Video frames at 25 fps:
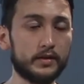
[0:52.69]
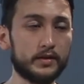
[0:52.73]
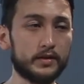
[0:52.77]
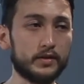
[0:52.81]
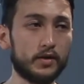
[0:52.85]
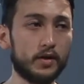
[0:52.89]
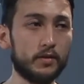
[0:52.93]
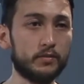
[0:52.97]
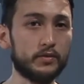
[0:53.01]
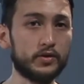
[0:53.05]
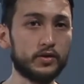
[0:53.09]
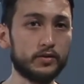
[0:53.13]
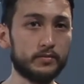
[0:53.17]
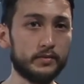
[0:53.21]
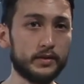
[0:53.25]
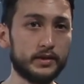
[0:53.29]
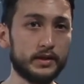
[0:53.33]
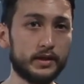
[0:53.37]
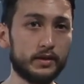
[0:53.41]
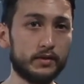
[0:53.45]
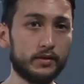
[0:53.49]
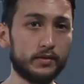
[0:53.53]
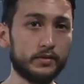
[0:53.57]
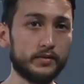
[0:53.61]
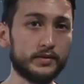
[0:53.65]
sculptural
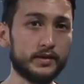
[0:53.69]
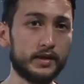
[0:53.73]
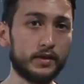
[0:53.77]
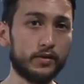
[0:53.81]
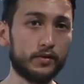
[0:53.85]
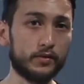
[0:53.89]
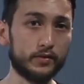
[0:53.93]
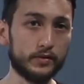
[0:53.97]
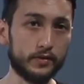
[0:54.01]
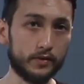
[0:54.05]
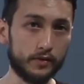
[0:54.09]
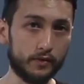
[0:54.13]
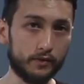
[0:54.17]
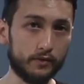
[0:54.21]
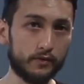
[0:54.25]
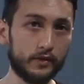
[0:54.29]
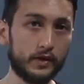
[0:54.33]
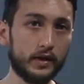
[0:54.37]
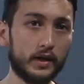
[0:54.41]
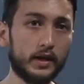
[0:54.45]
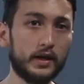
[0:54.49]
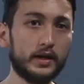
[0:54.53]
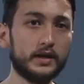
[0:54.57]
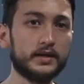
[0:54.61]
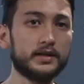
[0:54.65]
materials that all sort of
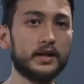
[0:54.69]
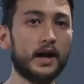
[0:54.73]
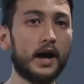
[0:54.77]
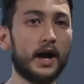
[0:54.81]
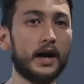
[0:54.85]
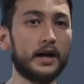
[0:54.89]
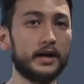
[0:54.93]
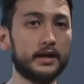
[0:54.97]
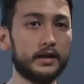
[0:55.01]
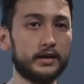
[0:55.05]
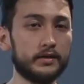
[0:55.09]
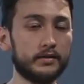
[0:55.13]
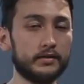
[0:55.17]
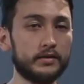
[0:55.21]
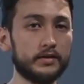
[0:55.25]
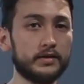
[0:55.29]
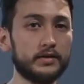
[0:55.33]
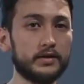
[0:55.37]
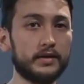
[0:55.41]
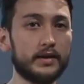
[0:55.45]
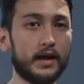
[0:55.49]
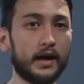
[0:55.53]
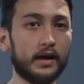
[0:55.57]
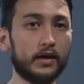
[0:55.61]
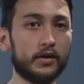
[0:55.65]
tie in
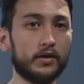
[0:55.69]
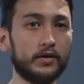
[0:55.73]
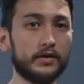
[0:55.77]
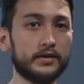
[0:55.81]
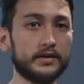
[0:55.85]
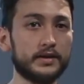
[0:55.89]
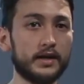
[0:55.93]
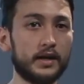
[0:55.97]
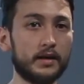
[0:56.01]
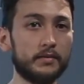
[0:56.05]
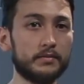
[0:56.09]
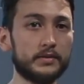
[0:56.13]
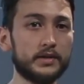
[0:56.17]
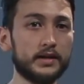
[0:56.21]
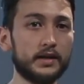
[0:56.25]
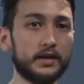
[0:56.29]
to that concept.